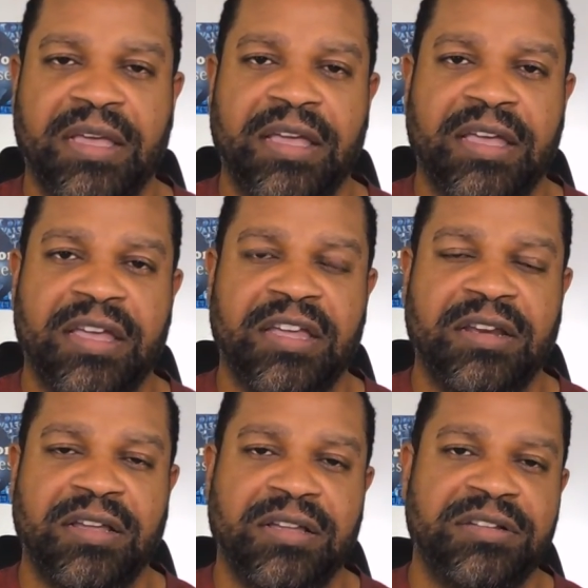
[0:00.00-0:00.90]

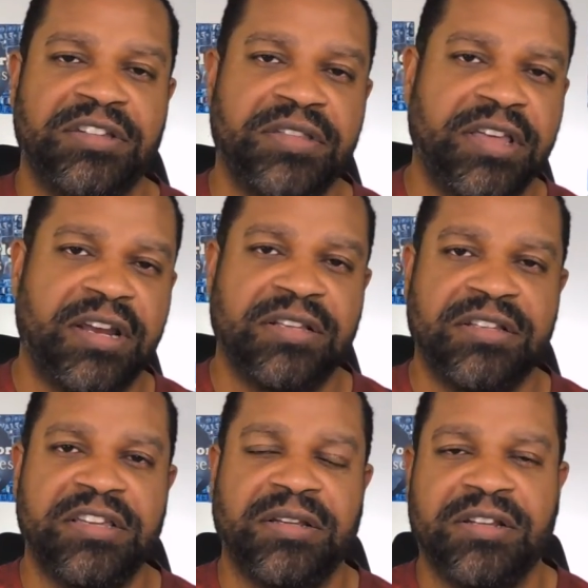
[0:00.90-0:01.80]
And until then, I'll
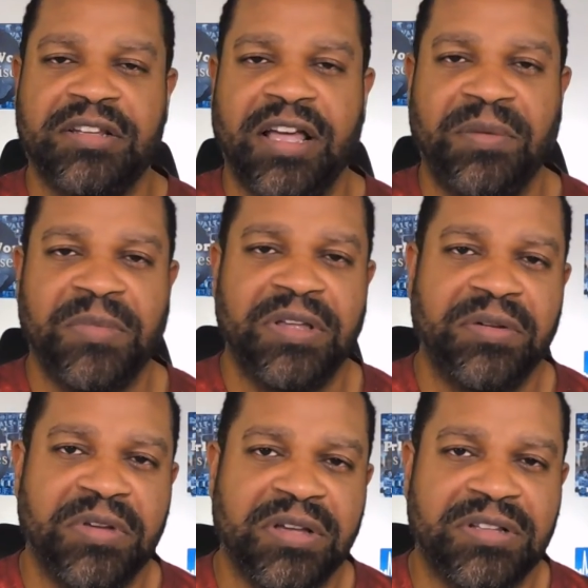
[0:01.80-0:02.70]
see you at the top,
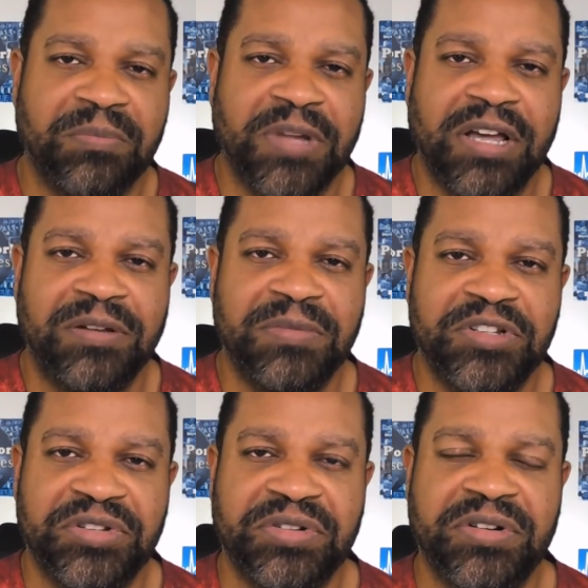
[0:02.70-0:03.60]
because the bottom
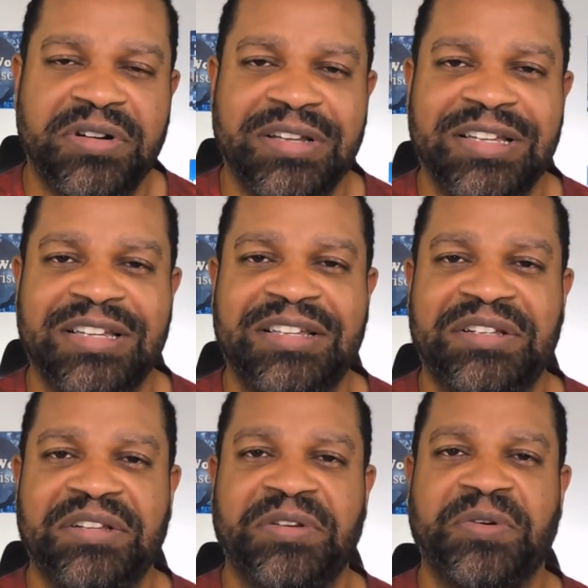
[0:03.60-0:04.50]
sure
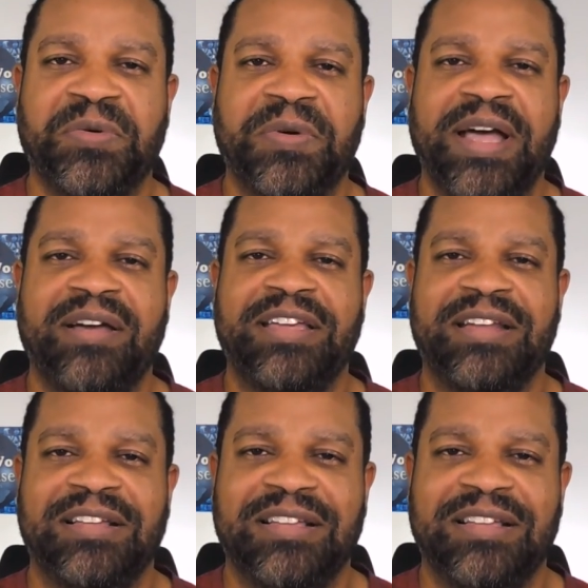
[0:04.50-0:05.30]
is crowded.